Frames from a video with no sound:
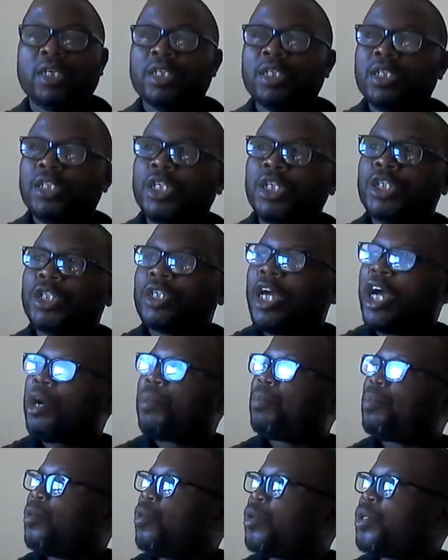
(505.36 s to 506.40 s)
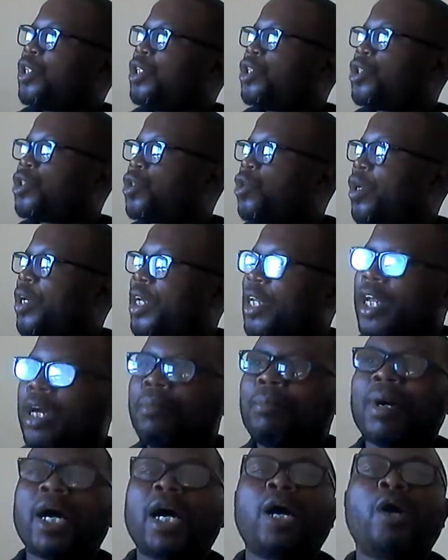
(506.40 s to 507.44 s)
this approach is talking
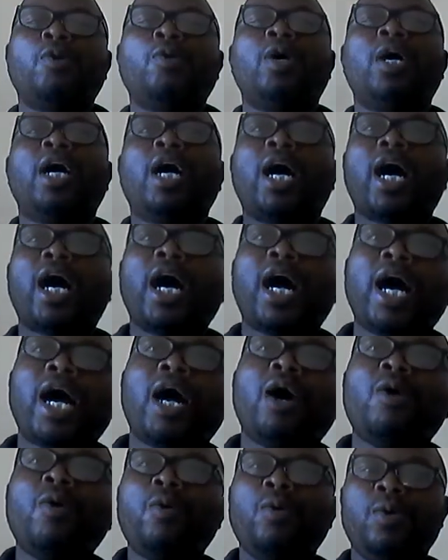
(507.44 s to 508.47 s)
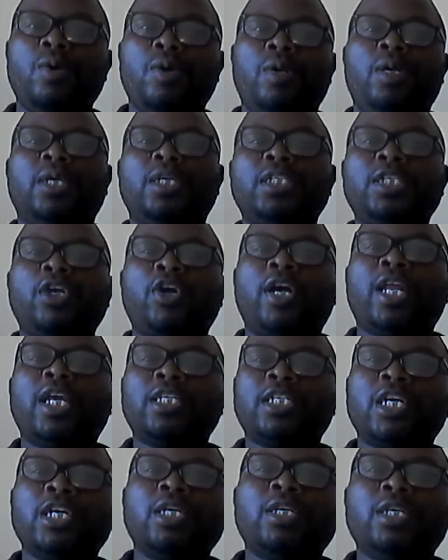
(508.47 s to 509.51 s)
about how the
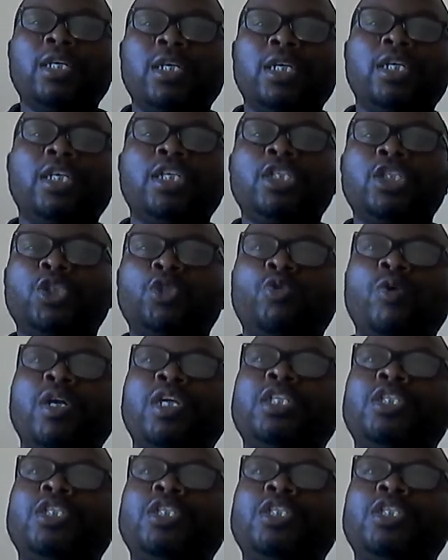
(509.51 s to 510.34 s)
organization is going